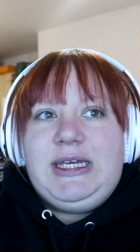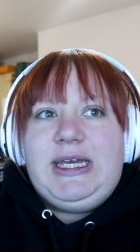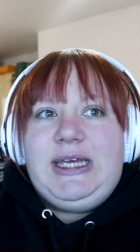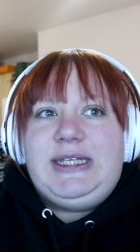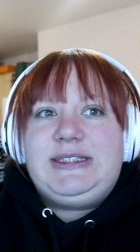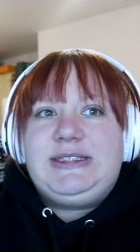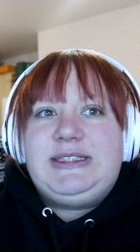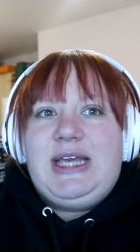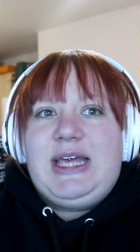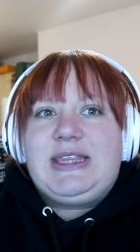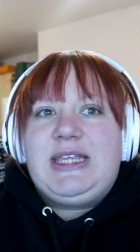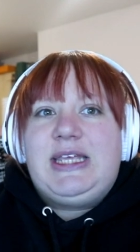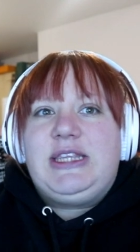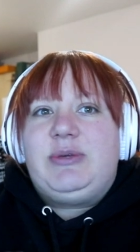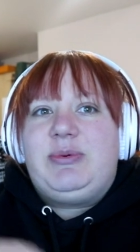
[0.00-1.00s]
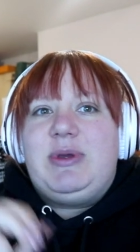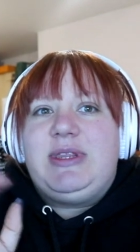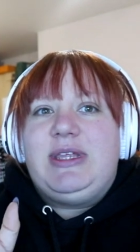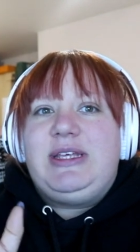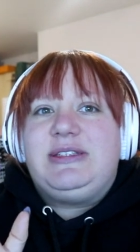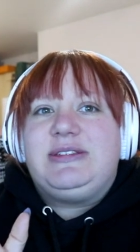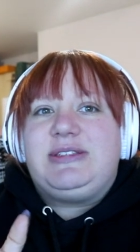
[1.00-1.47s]
And I think the way
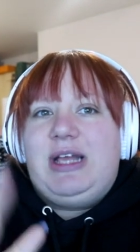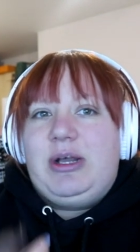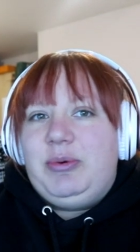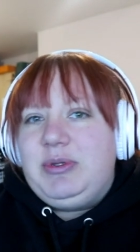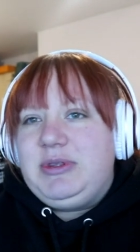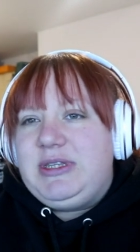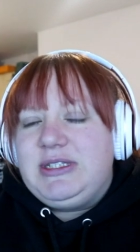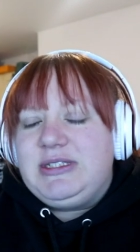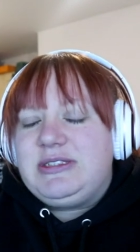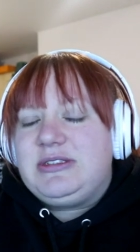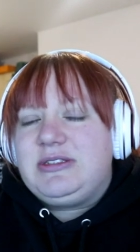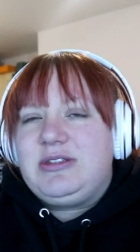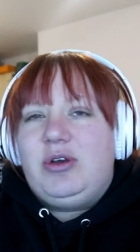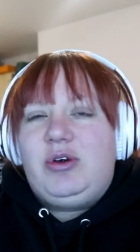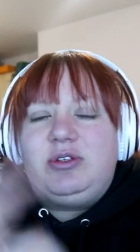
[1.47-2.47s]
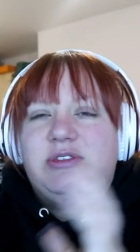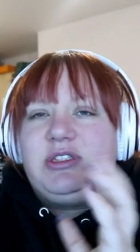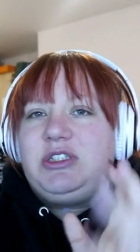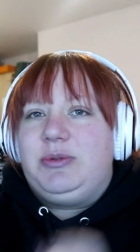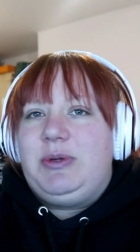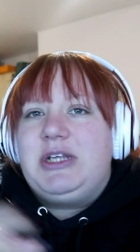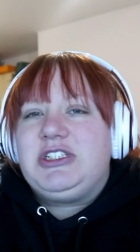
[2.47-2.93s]
that he's dealt with this whole
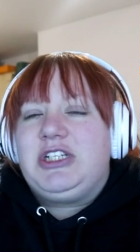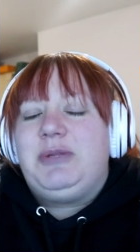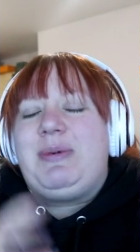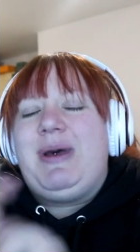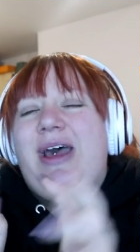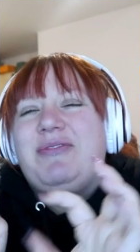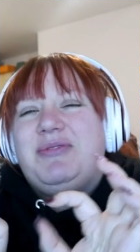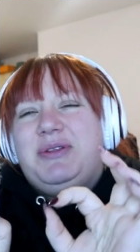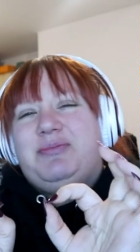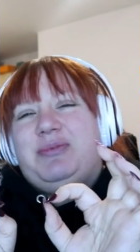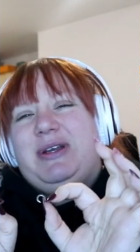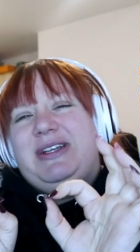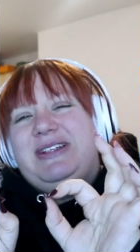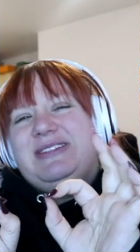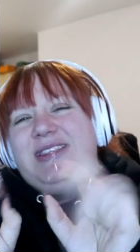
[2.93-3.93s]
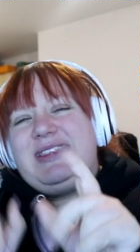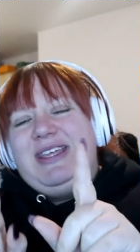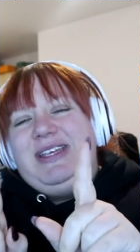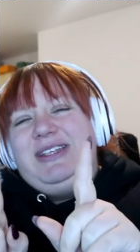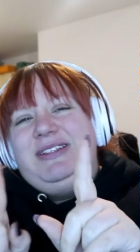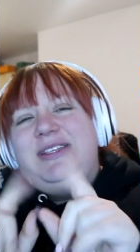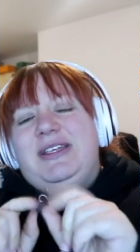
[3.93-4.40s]
situation, apart from the pregnancy
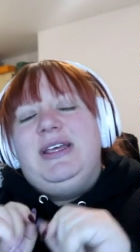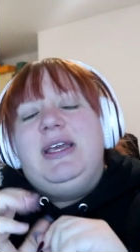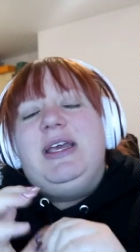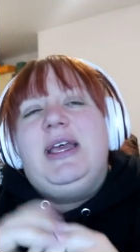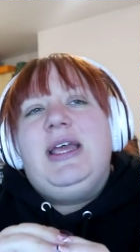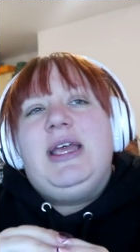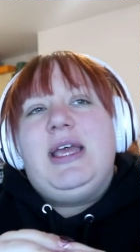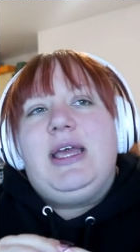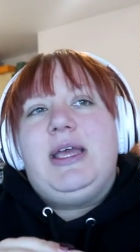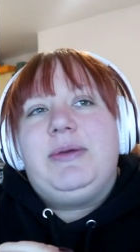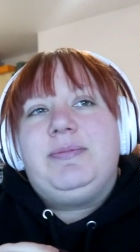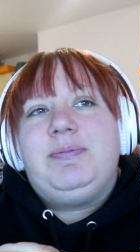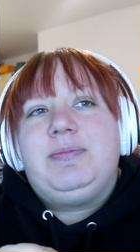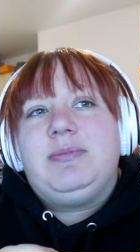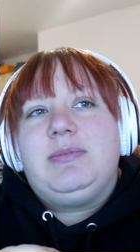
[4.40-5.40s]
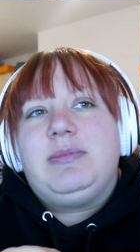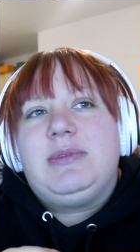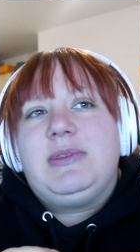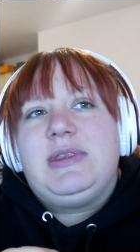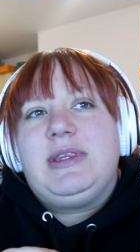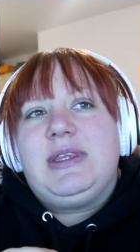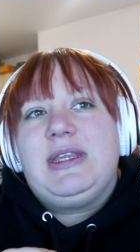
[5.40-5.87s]
thing, um,
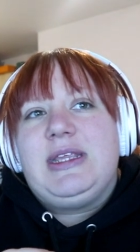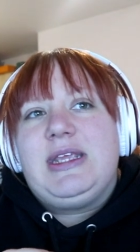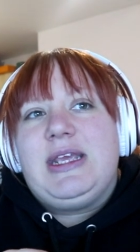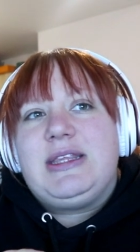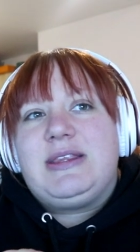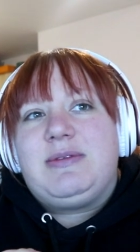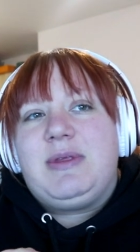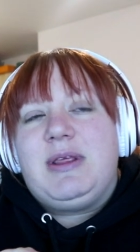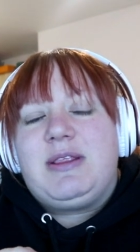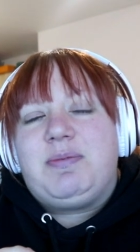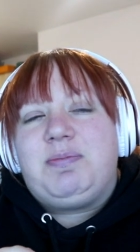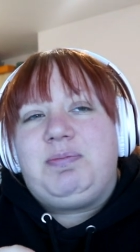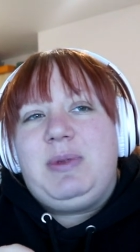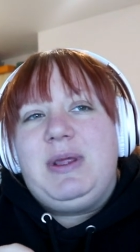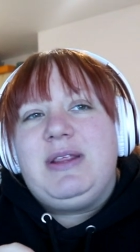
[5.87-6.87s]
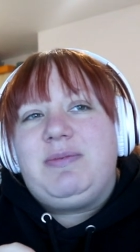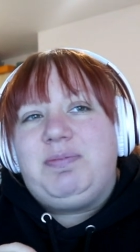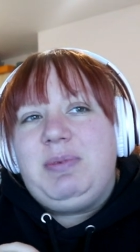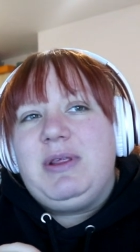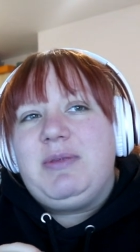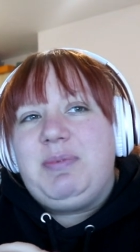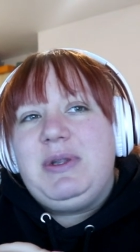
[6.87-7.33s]
it's it's it's
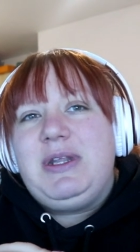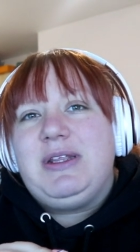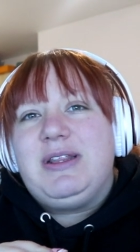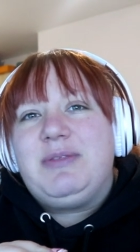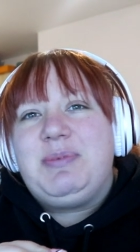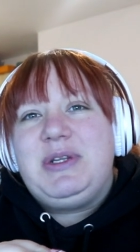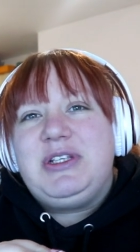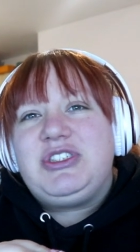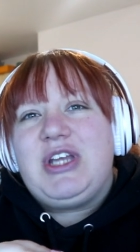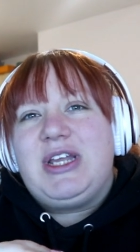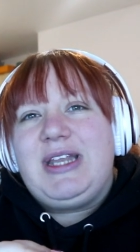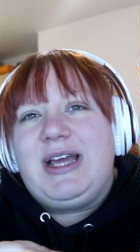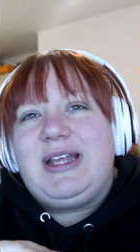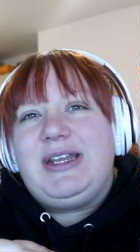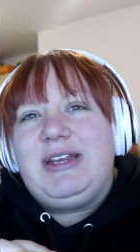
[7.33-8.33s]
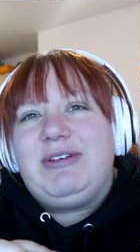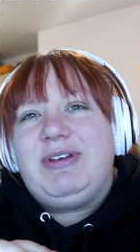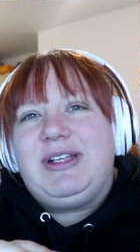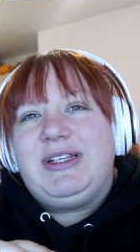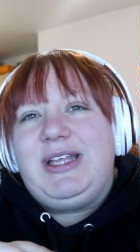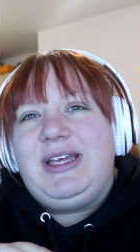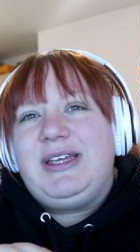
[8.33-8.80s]
it's been a, it's been a gent, hasn't he?
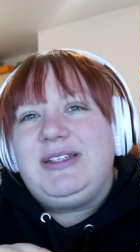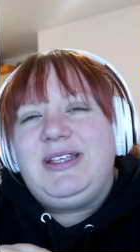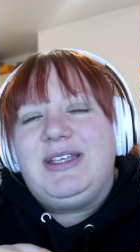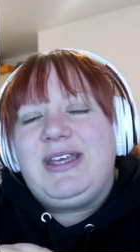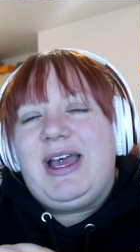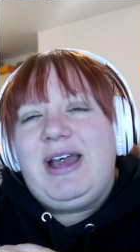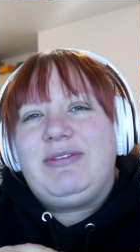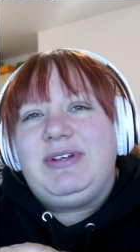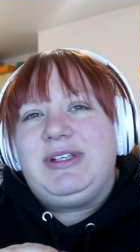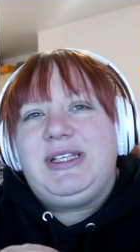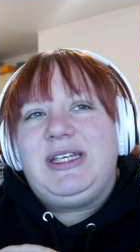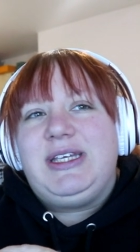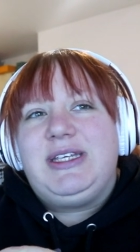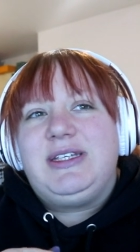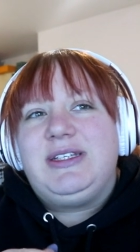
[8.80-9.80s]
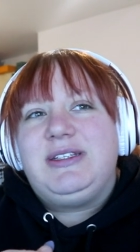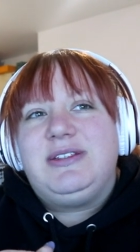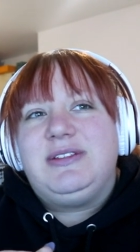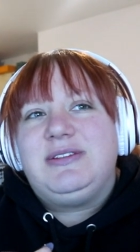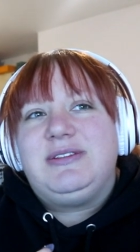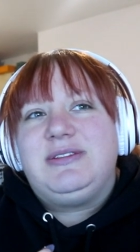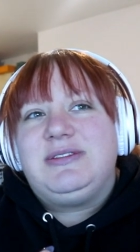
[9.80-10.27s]
Really, you can't really
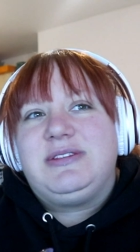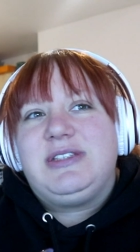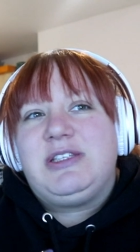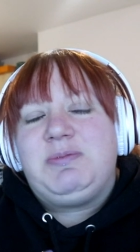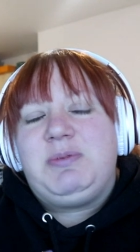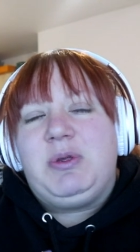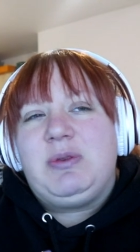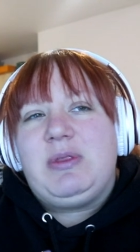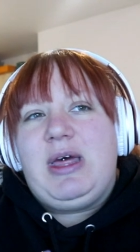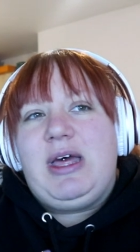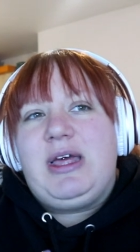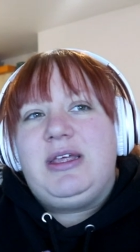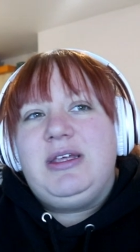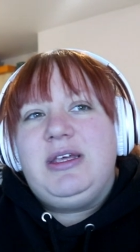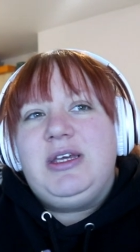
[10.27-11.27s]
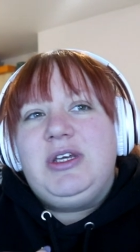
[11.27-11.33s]
dispute that.